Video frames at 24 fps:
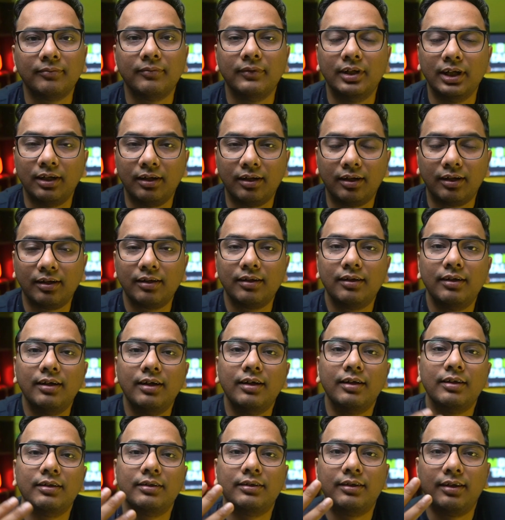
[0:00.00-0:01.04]
There are
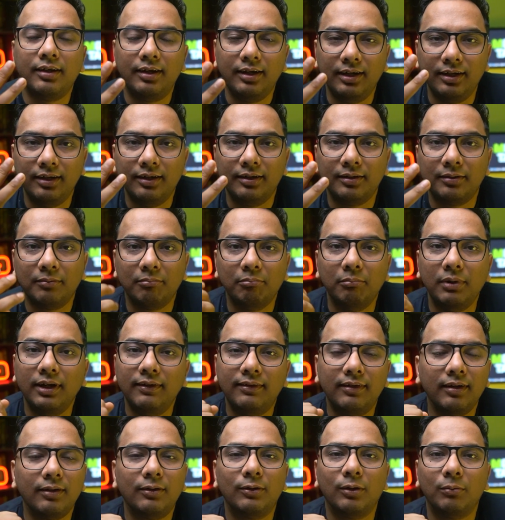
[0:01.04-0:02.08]
three
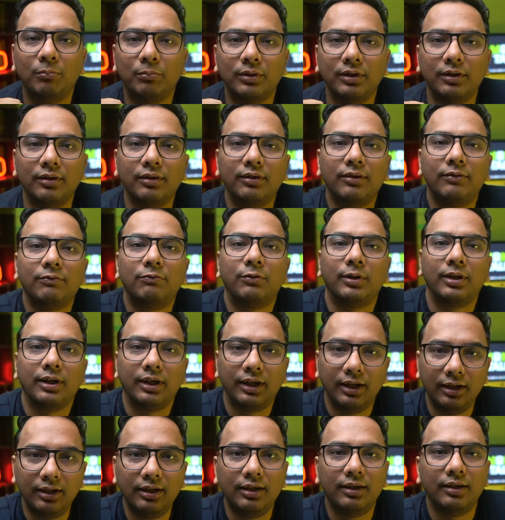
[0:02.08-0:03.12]
basic components for
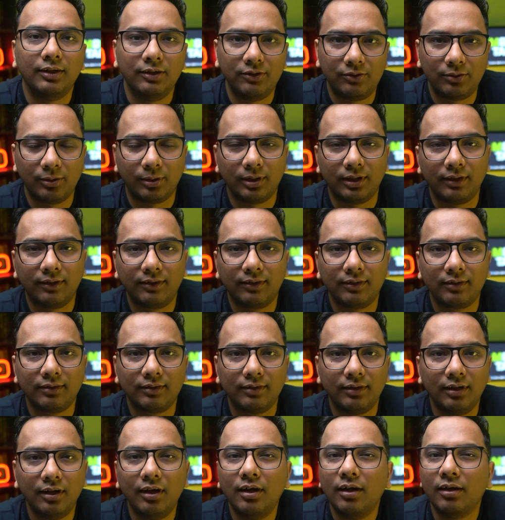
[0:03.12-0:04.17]
any insurance:
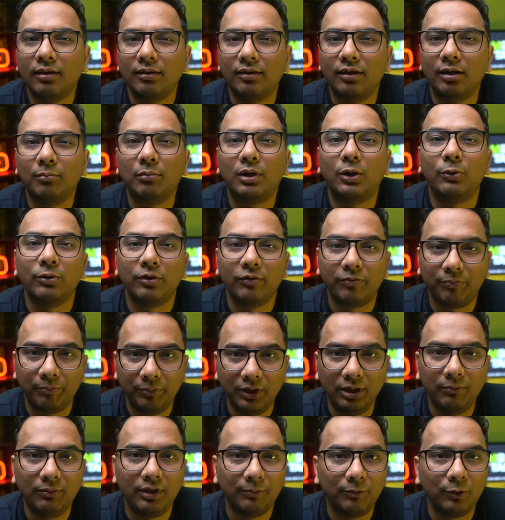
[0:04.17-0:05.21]
the amount of
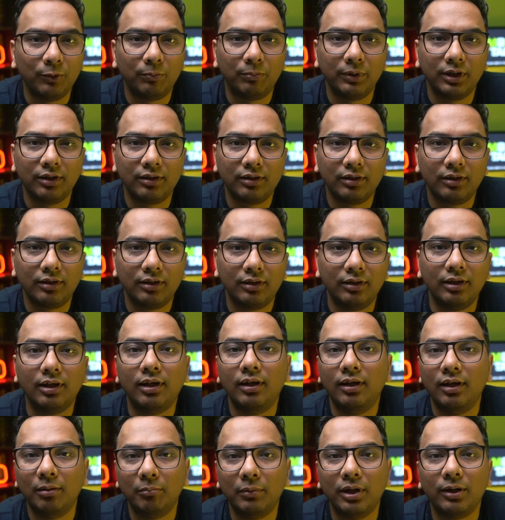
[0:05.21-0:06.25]
premium you pay, the
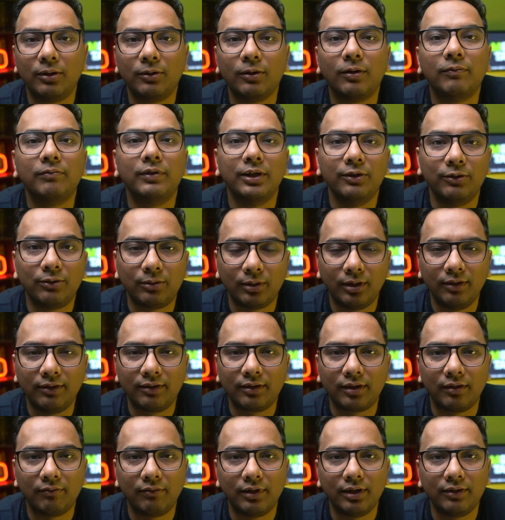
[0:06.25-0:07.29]
limit of the insurance
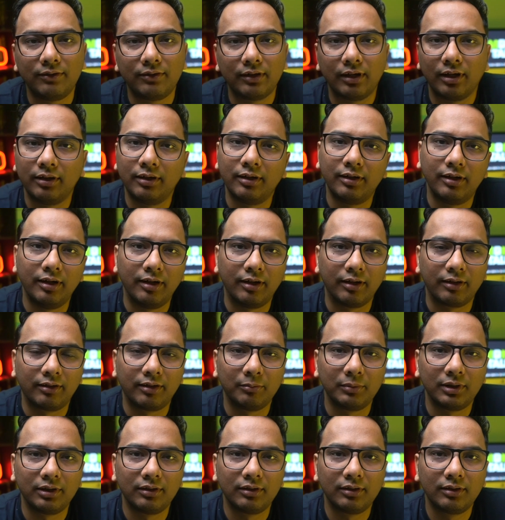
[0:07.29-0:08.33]
coverage, and the
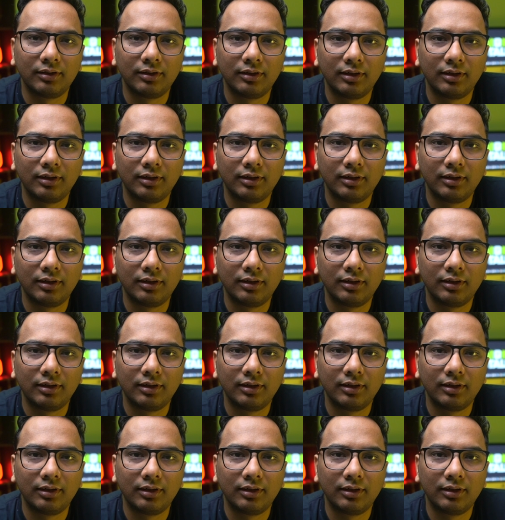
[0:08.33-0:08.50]
deductible.